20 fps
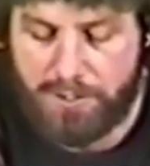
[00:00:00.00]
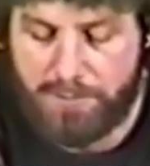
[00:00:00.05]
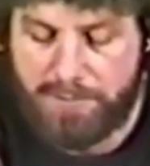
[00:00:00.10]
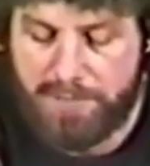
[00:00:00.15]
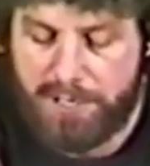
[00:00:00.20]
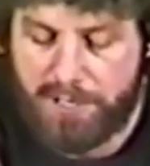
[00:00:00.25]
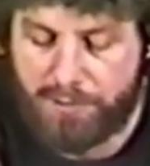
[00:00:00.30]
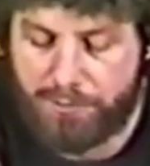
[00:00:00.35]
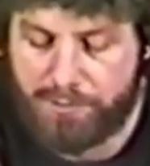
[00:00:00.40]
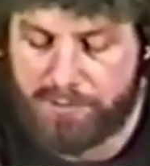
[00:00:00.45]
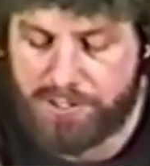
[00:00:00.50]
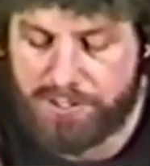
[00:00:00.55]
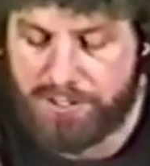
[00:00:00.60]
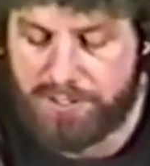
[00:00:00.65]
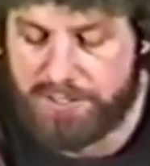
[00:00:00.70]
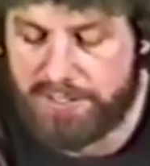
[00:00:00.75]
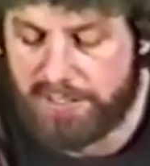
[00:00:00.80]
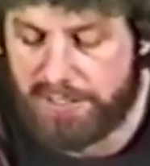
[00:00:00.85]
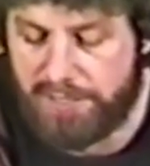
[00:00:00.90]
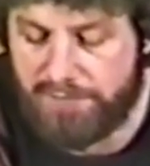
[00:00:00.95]
To be a
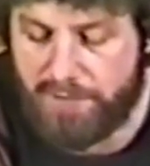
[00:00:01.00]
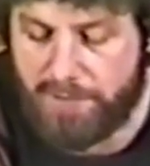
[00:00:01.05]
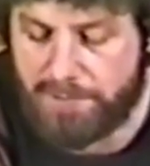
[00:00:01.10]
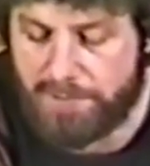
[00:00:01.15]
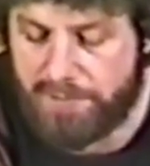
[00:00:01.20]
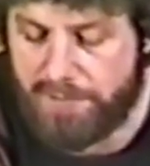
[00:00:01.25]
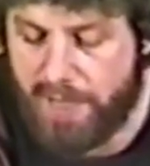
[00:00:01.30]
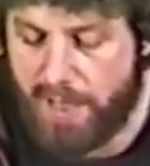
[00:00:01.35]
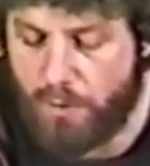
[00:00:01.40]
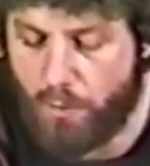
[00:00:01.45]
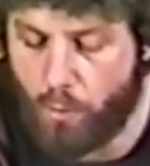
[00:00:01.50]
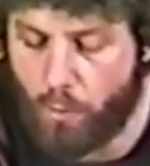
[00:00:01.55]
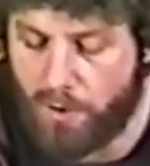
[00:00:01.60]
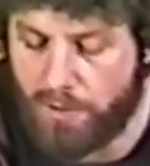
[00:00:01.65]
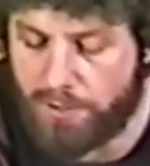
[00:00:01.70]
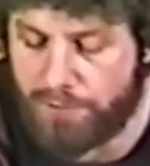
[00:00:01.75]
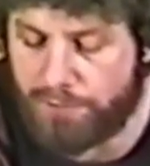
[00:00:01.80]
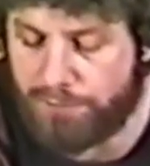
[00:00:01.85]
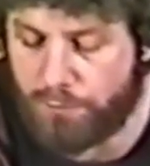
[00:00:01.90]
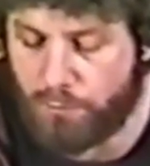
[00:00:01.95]
Christian, to live up to that
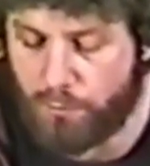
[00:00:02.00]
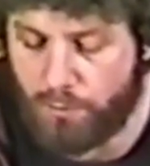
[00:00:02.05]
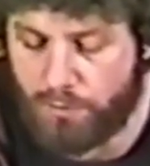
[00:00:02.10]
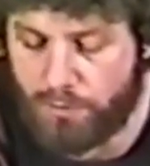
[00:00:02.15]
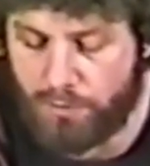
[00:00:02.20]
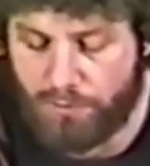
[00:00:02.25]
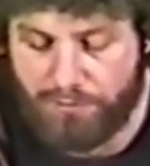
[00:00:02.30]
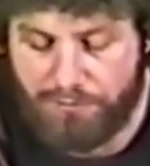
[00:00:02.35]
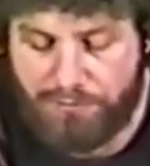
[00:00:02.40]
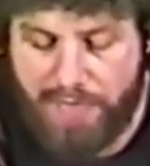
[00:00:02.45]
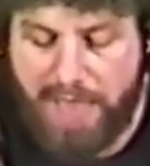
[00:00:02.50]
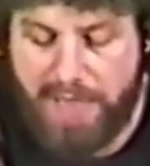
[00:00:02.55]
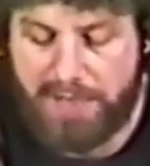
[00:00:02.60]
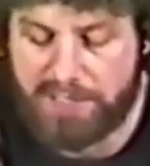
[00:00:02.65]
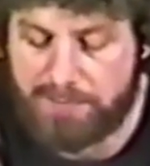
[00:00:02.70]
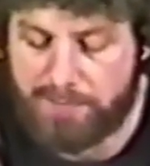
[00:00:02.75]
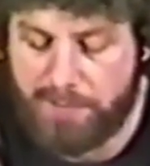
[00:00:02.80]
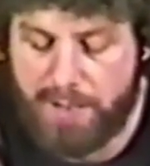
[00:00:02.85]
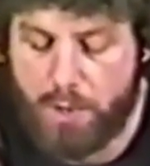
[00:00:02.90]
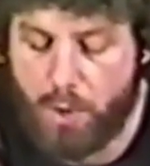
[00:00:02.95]
wonderful world,
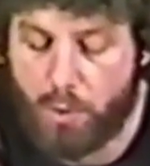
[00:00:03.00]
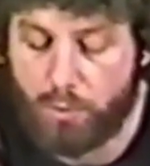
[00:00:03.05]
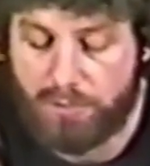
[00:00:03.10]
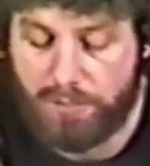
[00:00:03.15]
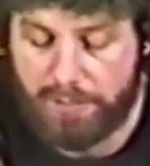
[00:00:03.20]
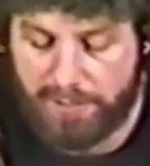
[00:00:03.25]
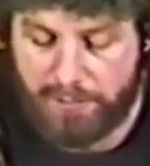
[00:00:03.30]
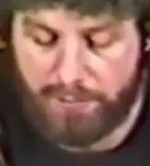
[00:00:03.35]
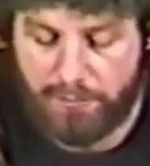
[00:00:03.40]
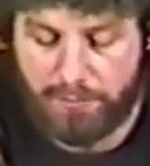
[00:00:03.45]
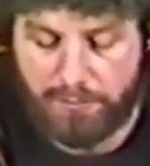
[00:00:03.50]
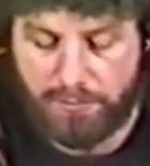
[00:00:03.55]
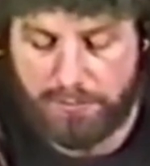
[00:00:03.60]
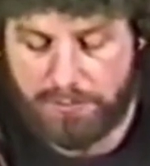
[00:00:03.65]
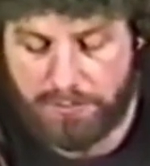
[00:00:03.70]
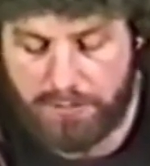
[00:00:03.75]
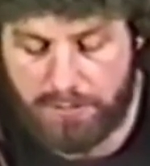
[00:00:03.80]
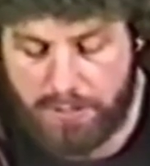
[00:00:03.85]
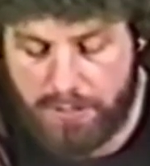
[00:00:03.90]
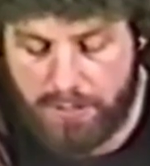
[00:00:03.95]
that is my only
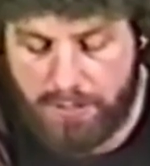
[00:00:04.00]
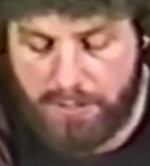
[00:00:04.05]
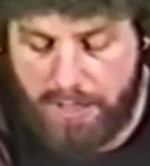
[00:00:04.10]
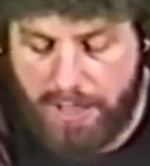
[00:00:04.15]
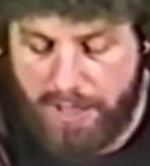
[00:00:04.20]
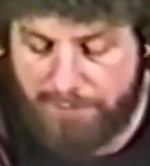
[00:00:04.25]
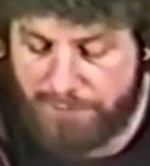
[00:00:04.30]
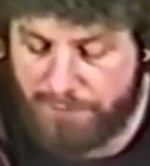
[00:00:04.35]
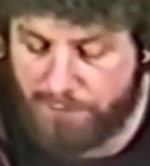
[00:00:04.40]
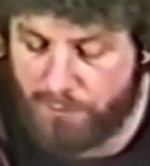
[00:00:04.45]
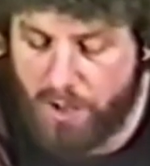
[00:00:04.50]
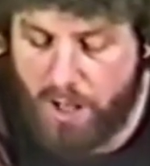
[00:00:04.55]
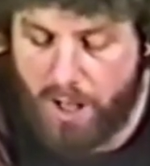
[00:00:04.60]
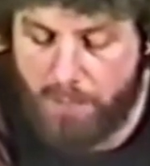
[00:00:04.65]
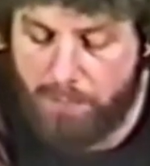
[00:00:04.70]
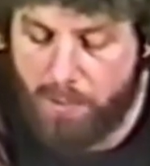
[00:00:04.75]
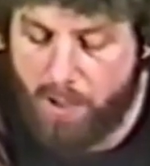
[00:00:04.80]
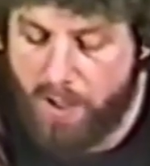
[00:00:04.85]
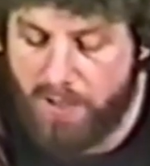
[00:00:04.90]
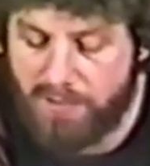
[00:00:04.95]
goal. After
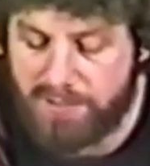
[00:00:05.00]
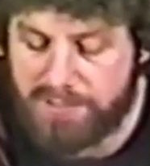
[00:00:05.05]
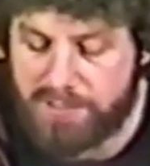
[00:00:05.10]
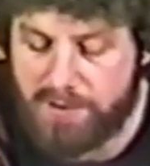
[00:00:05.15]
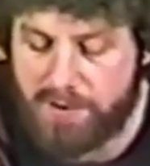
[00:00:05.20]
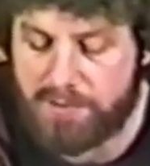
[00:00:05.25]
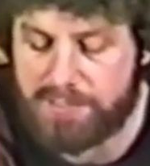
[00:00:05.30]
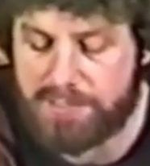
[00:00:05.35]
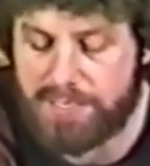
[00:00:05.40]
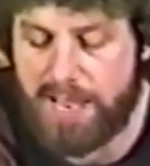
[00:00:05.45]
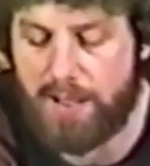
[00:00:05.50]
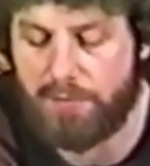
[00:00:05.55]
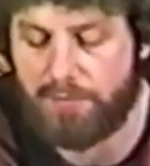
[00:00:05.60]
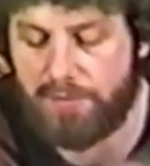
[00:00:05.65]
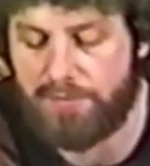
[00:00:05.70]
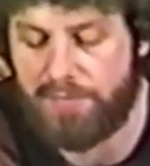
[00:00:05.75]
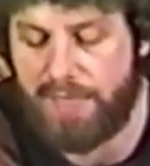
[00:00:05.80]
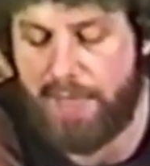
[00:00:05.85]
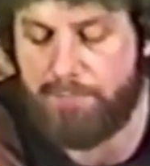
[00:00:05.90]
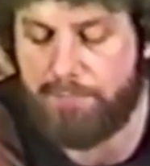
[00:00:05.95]
all, Paul starts
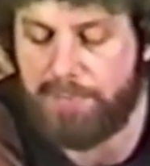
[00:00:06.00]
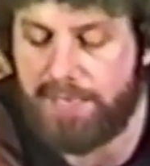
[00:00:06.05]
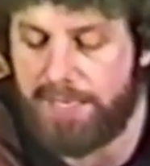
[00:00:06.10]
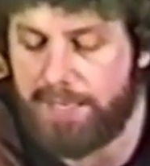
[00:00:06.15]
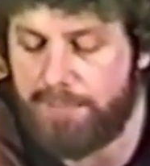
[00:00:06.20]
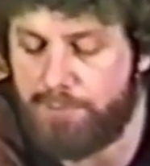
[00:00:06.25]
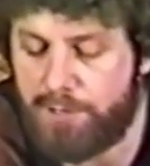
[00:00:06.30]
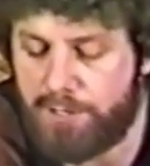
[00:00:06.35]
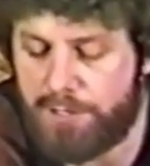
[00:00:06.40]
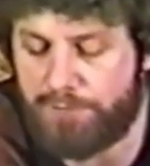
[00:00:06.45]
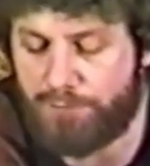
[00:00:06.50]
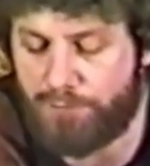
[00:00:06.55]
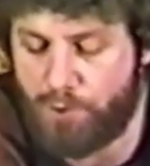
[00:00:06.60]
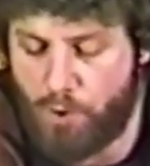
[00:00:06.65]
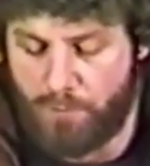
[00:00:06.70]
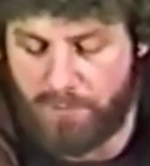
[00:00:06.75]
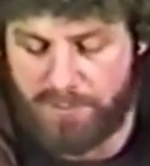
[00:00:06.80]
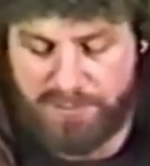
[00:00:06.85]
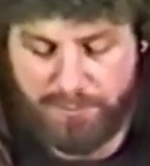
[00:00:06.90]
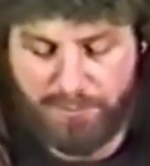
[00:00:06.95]
out that meaty book of
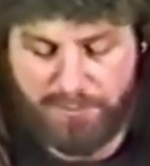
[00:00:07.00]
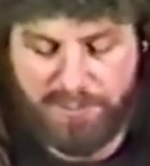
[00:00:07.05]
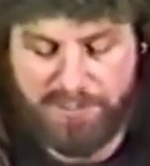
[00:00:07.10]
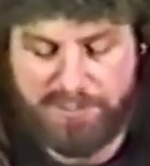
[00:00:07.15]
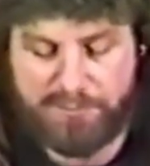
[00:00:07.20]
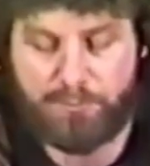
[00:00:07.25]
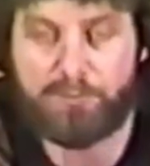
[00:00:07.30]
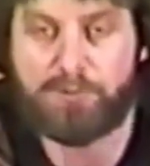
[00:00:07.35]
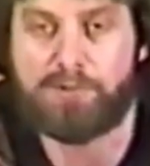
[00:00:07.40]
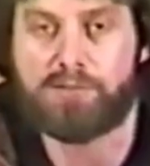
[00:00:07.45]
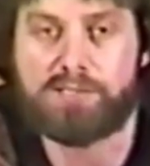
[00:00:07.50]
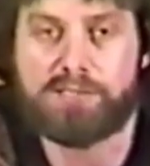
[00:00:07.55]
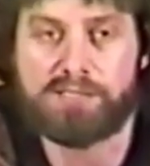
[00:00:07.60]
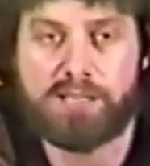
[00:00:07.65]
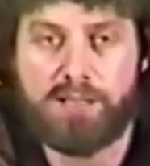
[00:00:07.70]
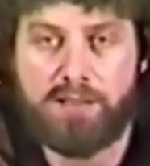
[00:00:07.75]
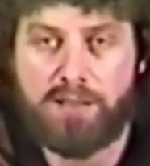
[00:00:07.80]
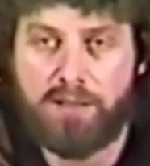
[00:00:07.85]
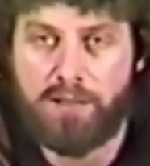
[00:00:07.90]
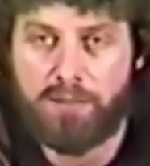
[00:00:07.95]
Romans with these
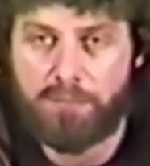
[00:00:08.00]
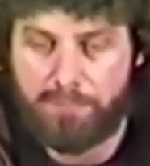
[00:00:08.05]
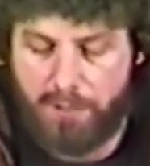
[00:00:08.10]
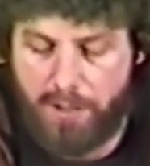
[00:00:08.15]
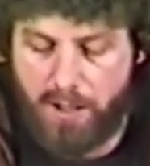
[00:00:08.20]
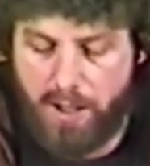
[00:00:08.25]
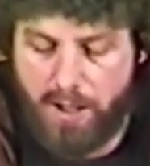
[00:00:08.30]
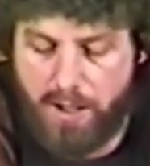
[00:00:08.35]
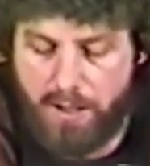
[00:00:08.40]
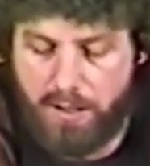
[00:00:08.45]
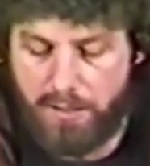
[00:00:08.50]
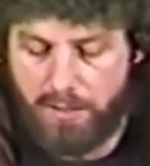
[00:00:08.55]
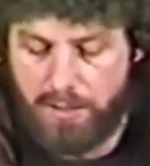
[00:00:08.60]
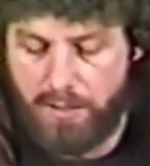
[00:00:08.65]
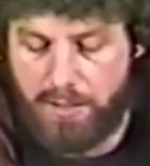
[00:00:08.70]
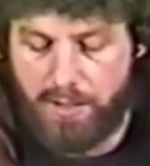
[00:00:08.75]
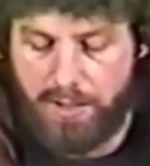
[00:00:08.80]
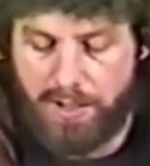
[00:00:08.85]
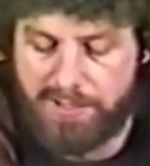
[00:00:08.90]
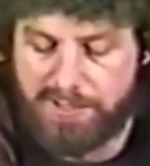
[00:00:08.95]
words,
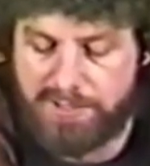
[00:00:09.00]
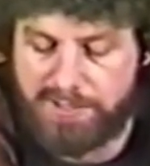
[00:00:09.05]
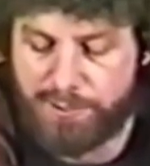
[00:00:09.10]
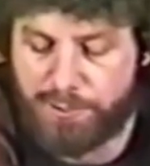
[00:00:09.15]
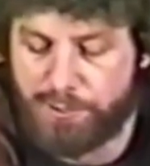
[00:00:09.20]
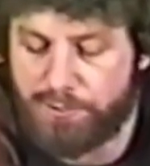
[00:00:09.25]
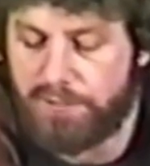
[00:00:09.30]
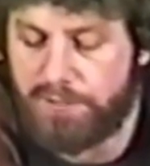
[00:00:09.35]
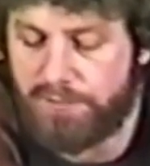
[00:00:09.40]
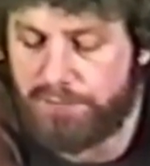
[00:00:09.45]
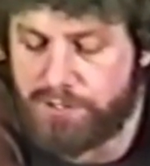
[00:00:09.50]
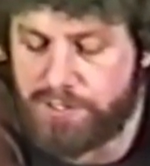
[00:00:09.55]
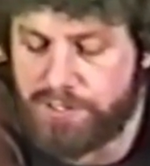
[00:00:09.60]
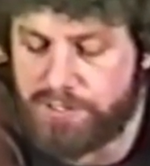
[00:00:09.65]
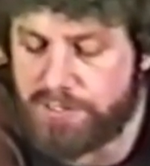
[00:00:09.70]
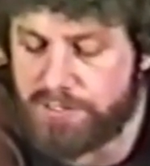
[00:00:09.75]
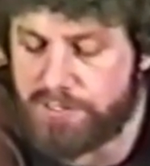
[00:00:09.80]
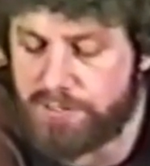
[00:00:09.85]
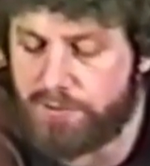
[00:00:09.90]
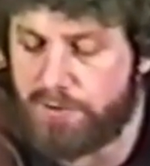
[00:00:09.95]
"Paul, a servant of
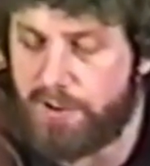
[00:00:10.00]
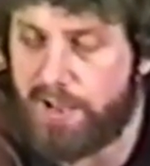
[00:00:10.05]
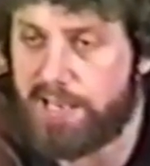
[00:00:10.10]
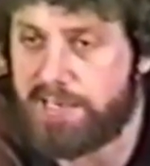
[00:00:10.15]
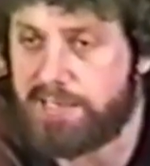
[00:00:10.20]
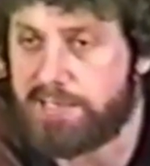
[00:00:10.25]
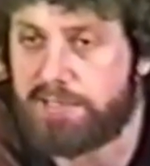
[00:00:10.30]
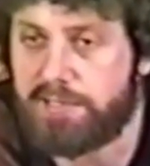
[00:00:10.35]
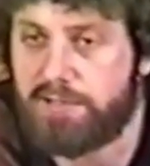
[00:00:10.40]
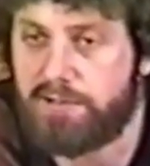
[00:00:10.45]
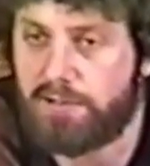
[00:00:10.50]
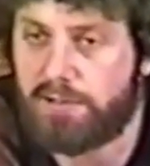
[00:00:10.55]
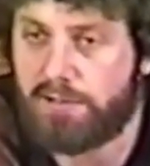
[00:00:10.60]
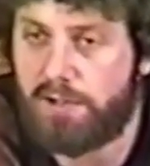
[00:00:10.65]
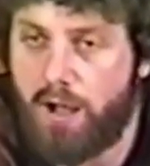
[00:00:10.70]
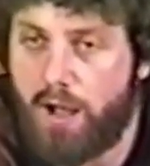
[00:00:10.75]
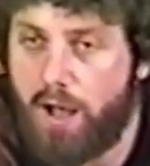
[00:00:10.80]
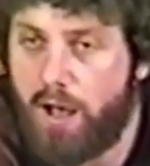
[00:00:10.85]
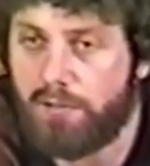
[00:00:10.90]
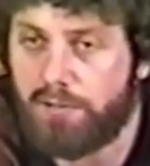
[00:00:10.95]
Jesus Christ,
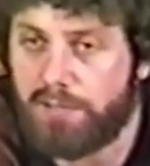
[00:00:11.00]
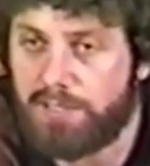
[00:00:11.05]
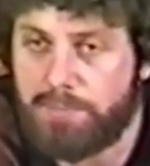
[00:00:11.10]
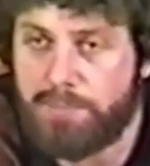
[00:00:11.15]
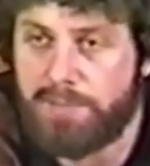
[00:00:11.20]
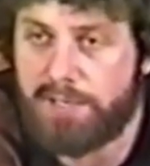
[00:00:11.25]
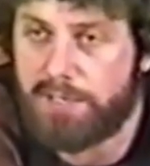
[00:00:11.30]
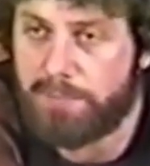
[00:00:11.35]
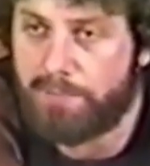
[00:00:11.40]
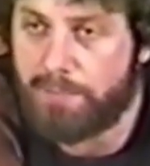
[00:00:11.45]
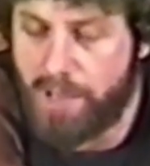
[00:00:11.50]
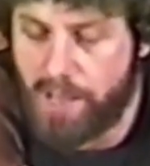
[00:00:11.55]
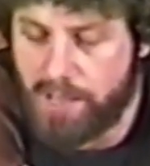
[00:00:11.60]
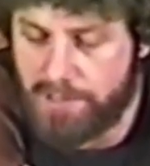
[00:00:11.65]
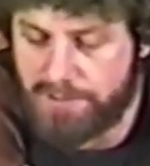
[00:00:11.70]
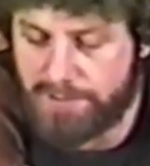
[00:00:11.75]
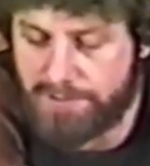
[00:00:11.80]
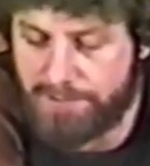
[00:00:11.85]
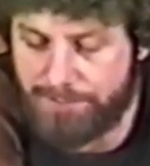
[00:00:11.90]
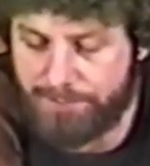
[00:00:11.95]
called to be an
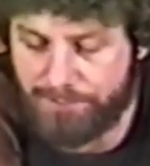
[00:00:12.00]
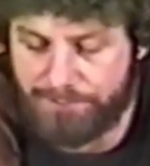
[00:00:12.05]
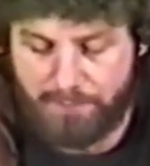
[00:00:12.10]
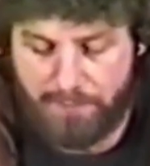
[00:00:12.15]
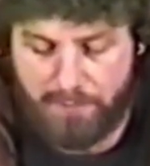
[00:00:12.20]
apostle."